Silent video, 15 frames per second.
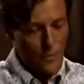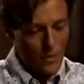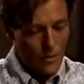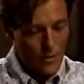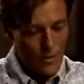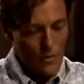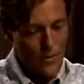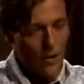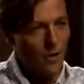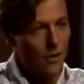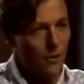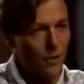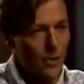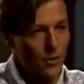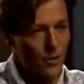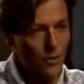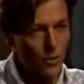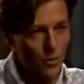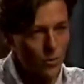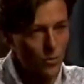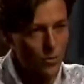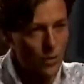for our little talk about
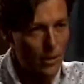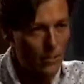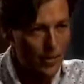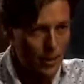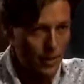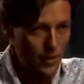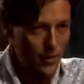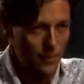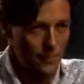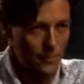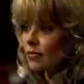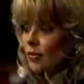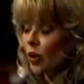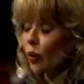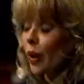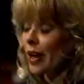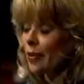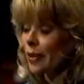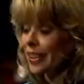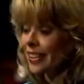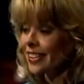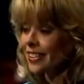you and me. Now,
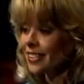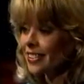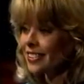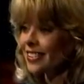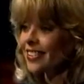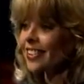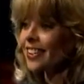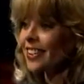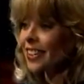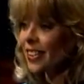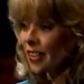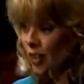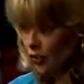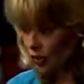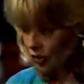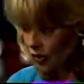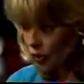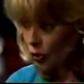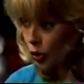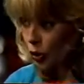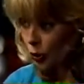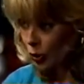wait a minute. There is
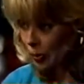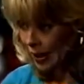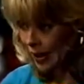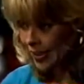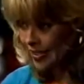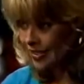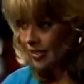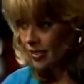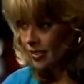no you and me.